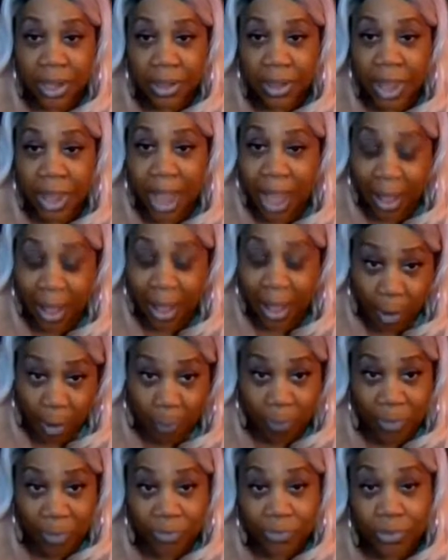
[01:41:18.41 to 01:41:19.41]
I hope
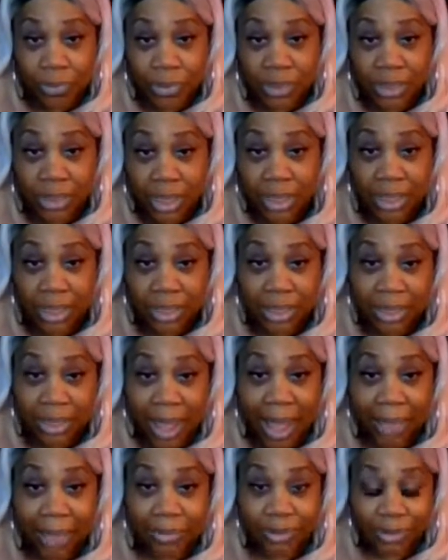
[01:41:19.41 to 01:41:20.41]
if you see this
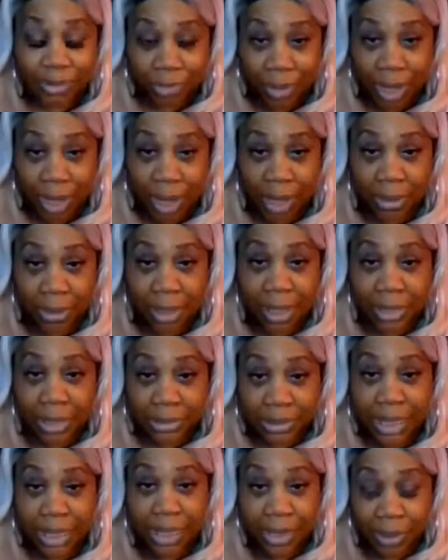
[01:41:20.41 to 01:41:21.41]
live stream
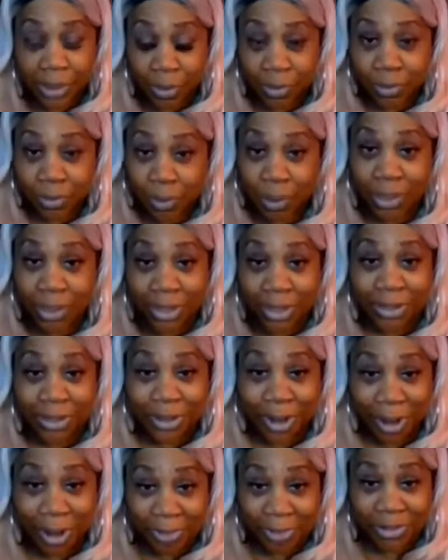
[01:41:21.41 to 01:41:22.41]
that it will
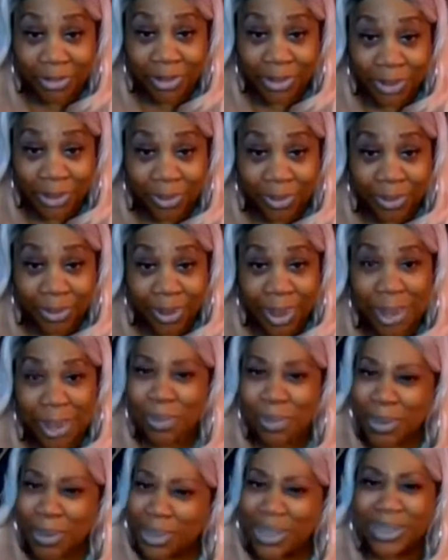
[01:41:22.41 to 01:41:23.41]
encourage you.
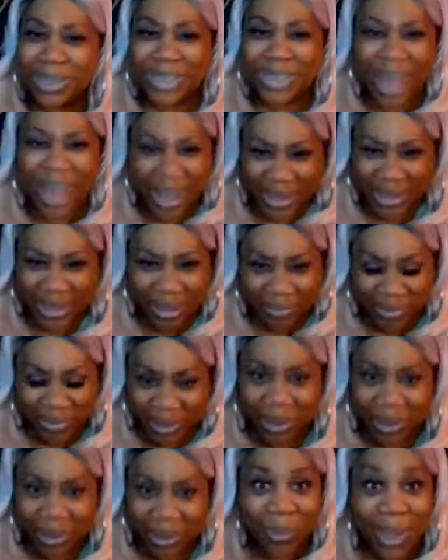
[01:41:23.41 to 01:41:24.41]
Because I am the
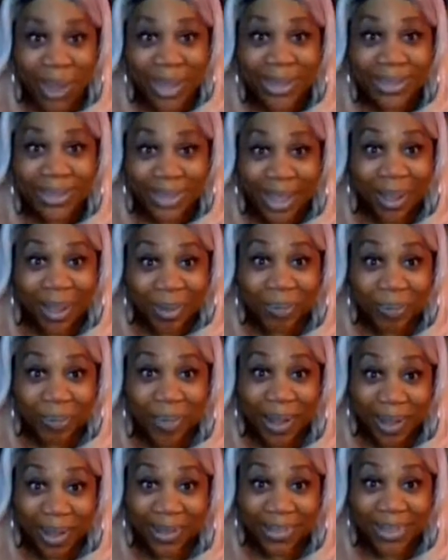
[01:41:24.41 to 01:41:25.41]
Queen Love
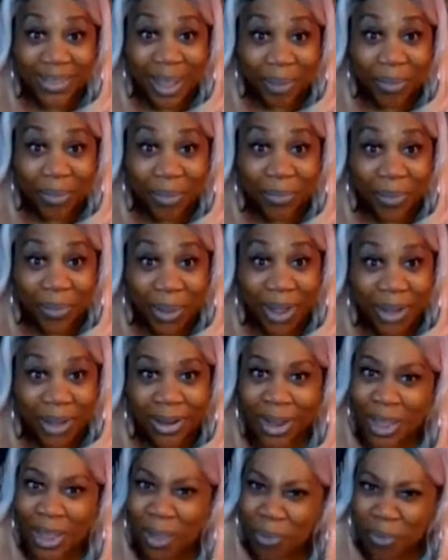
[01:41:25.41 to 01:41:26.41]
Bug #1.
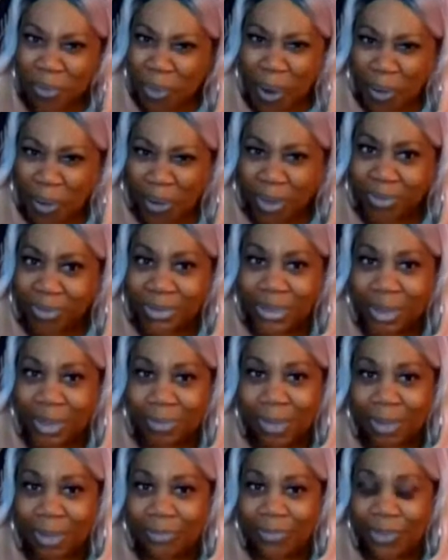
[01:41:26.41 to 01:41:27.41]
Welcome to
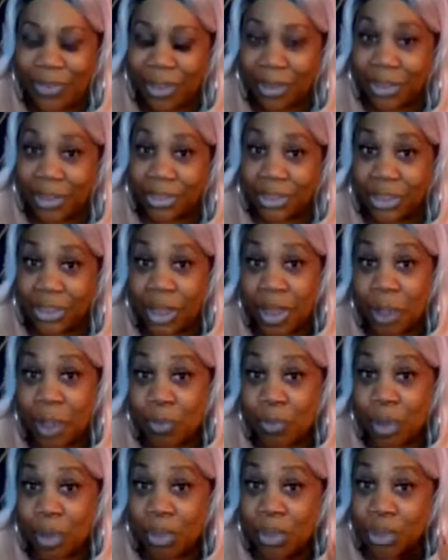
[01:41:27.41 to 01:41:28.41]
my village
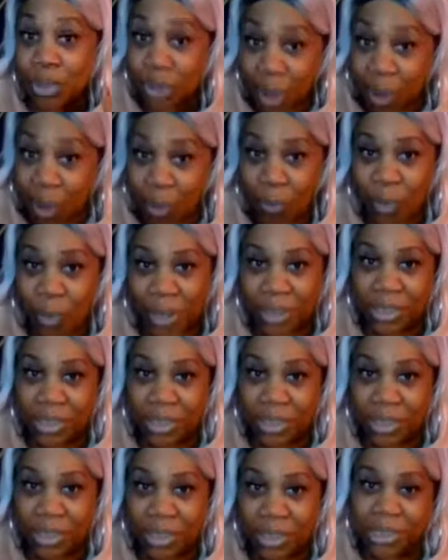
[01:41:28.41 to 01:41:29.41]
where no one
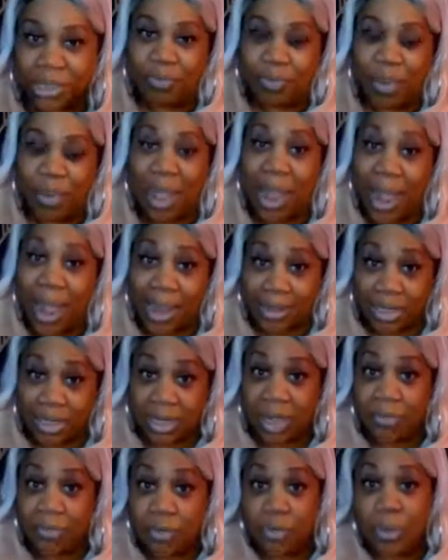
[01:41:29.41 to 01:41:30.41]
gets left behind
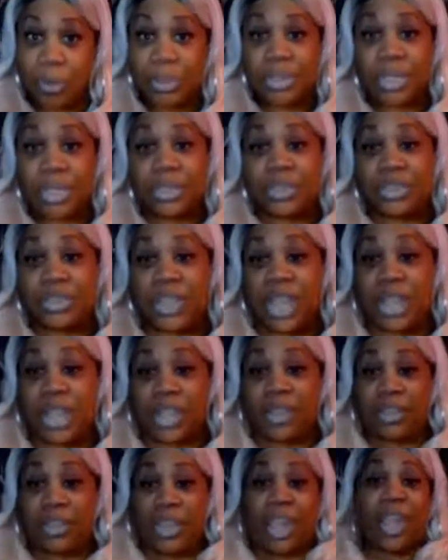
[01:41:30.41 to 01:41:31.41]
and everyone gets
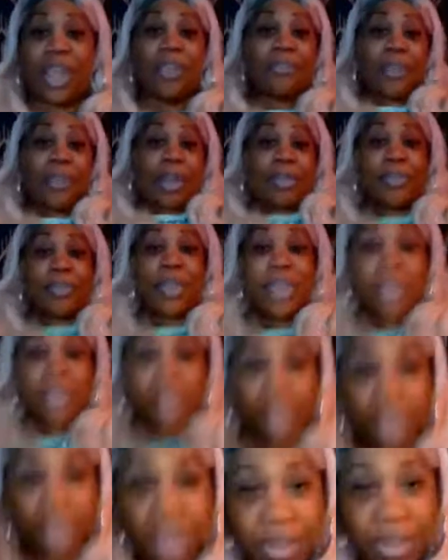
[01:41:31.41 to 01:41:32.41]
taken care of. And if